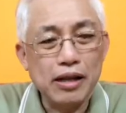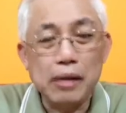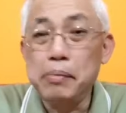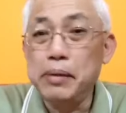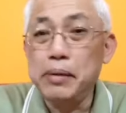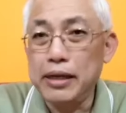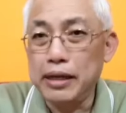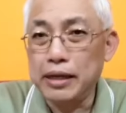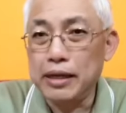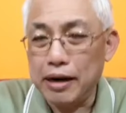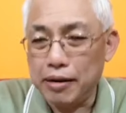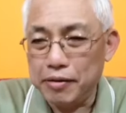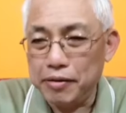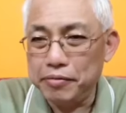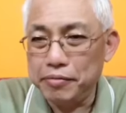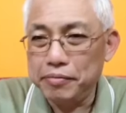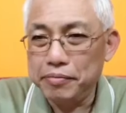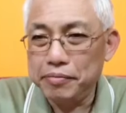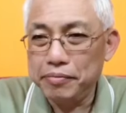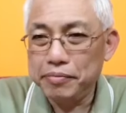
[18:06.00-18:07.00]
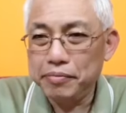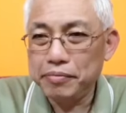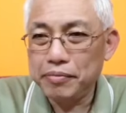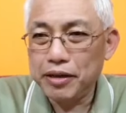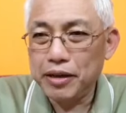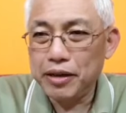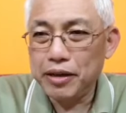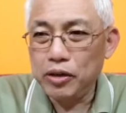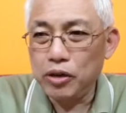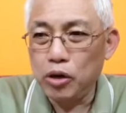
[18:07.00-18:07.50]
The middle ground.
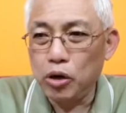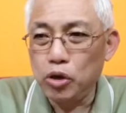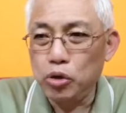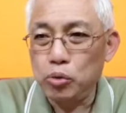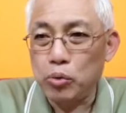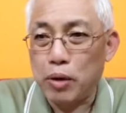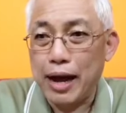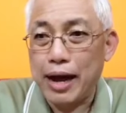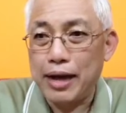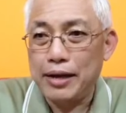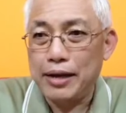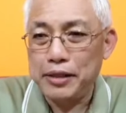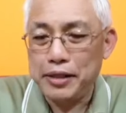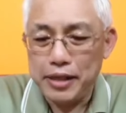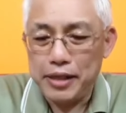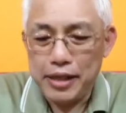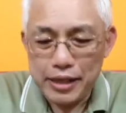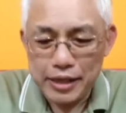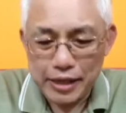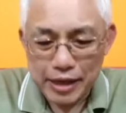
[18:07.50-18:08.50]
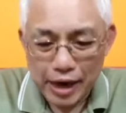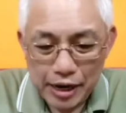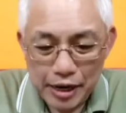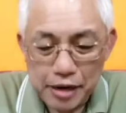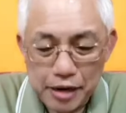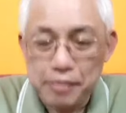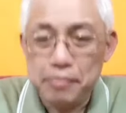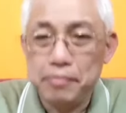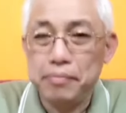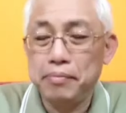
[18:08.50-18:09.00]
Those who are
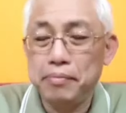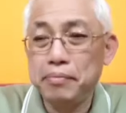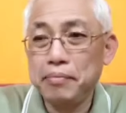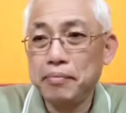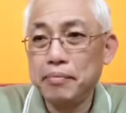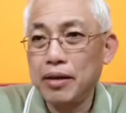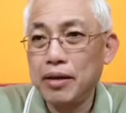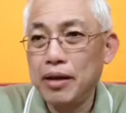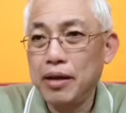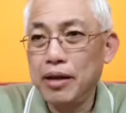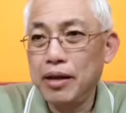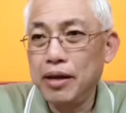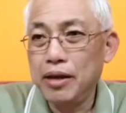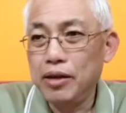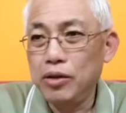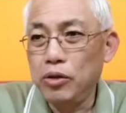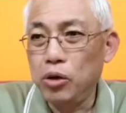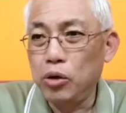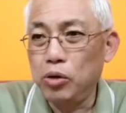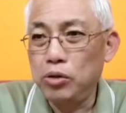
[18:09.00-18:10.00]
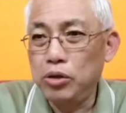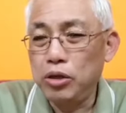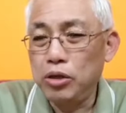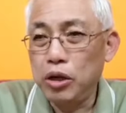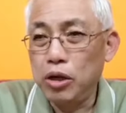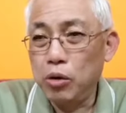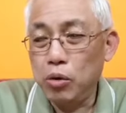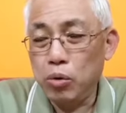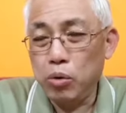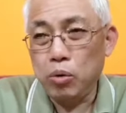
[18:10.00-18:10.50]
undecided,
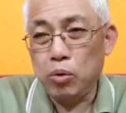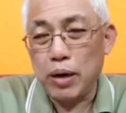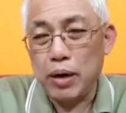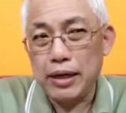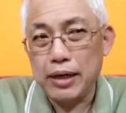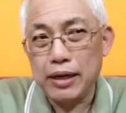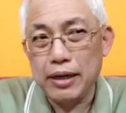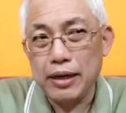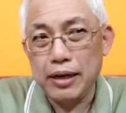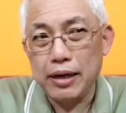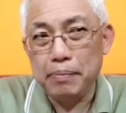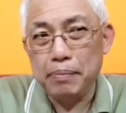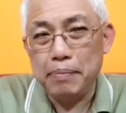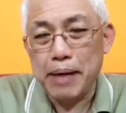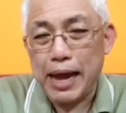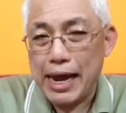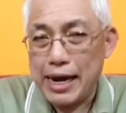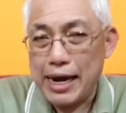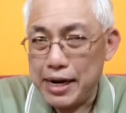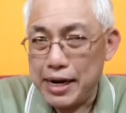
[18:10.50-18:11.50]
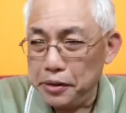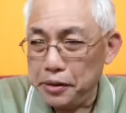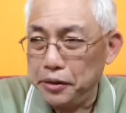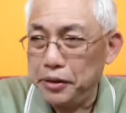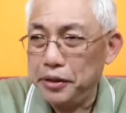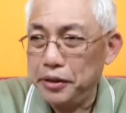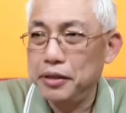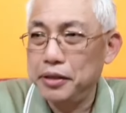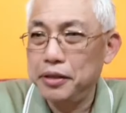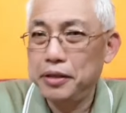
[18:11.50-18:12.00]
those who want a
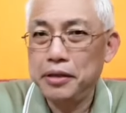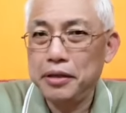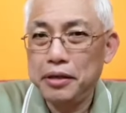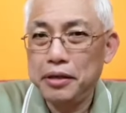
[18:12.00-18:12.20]
balanced